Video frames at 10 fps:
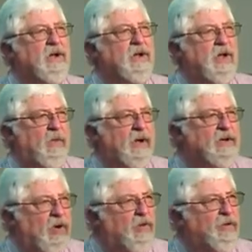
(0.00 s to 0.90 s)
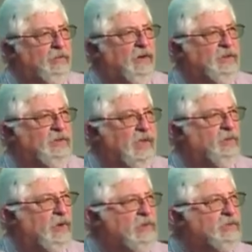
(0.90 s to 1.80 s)
that what the older brother said
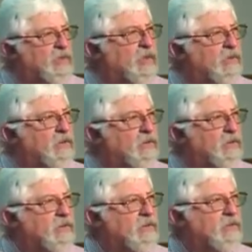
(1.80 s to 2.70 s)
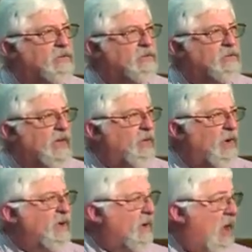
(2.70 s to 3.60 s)
wasn't true? That he
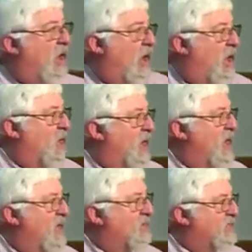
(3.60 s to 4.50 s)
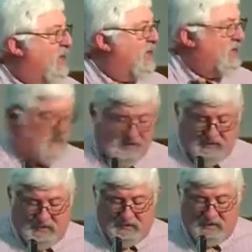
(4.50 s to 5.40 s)
wasn't always there?
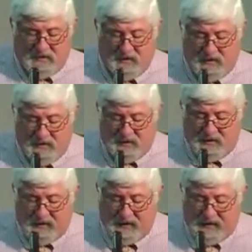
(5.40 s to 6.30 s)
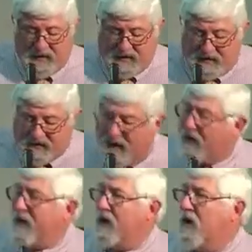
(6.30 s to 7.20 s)
And here's how
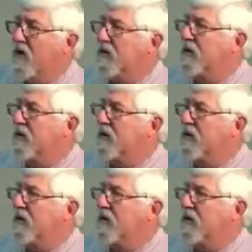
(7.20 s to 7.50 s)
I know.